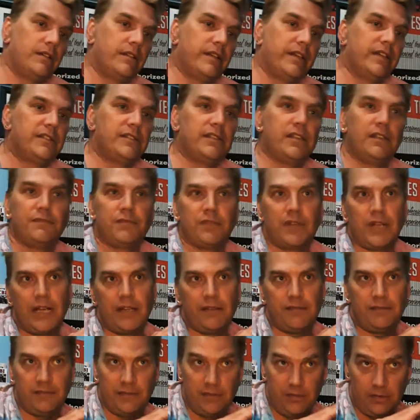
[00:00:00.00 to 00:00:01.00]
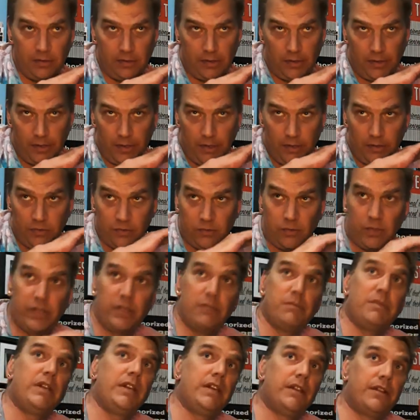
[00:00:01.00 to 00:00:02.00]
Like say if you're on
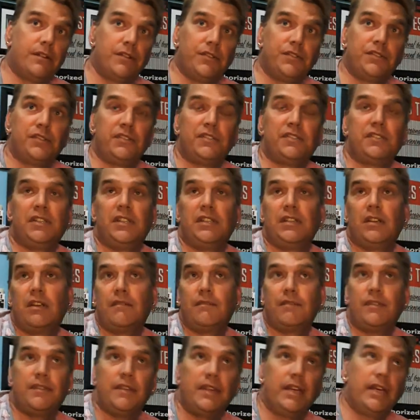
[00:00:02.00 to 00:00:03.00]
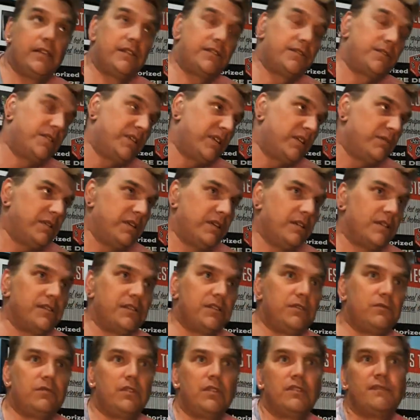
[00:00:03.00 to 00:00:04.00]
20 meters, you see everything on 20
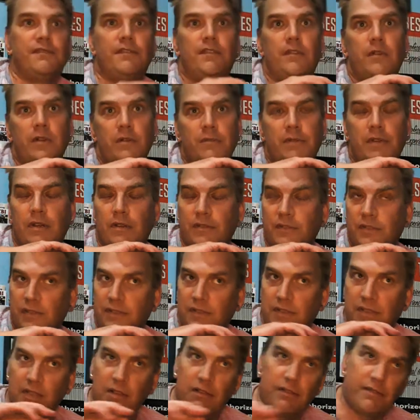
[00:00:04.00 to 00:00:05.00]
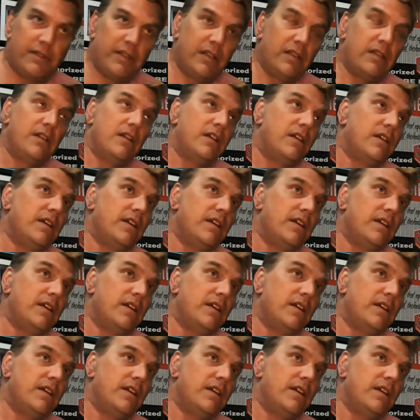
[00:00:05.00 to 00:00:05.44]
meters. You work 40 meters, you see everything.